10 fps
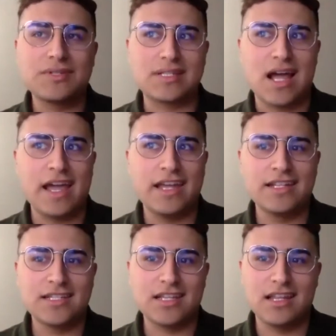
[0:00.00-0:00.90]

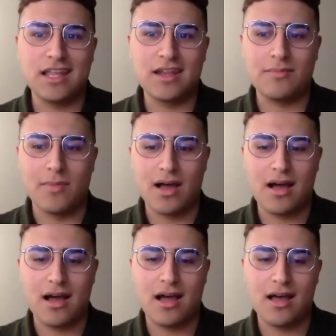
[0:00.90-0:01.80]
science, and then
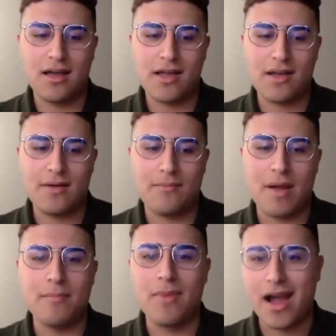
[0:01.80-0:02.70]
my
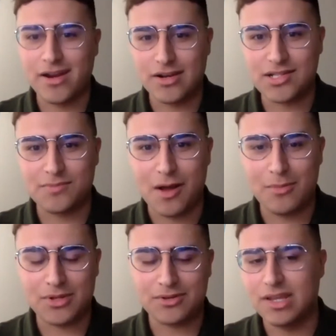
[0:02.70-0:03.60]
minors in
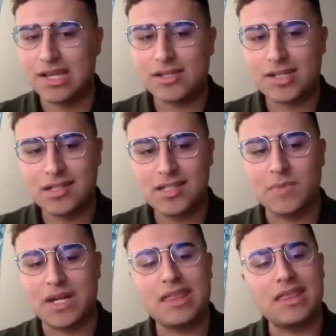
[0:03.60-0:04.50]
public relations,
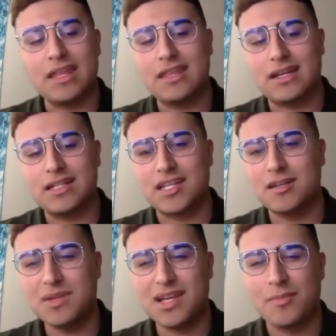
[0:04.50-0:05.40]
but I think that it's going
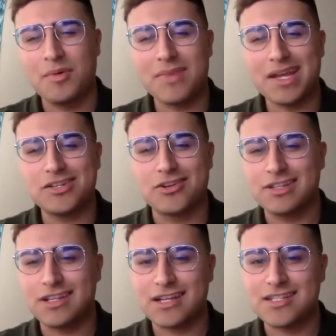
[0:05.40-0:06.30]
to become a major in
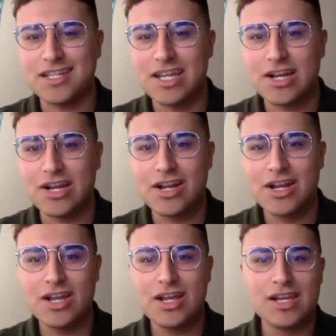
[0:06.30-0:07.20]
the next year.
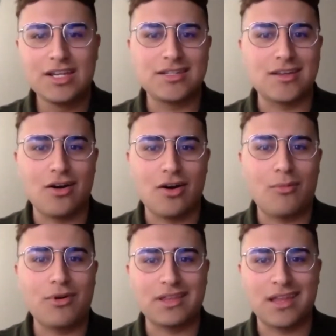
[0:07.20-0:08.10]
So I'll
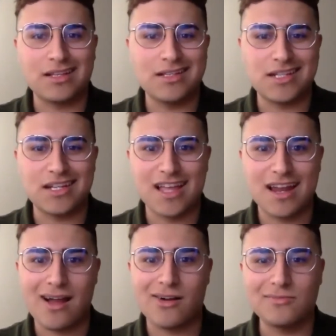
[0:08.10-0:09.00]
more than likely stick that
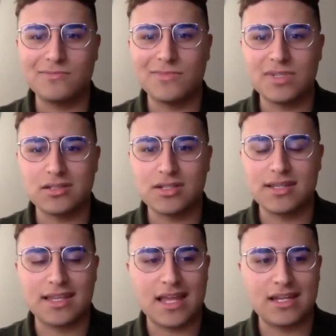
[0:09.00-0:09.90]
out and just
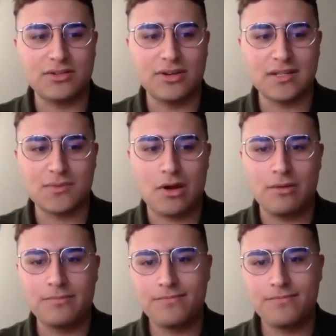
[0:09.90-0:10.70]
get that degree as well.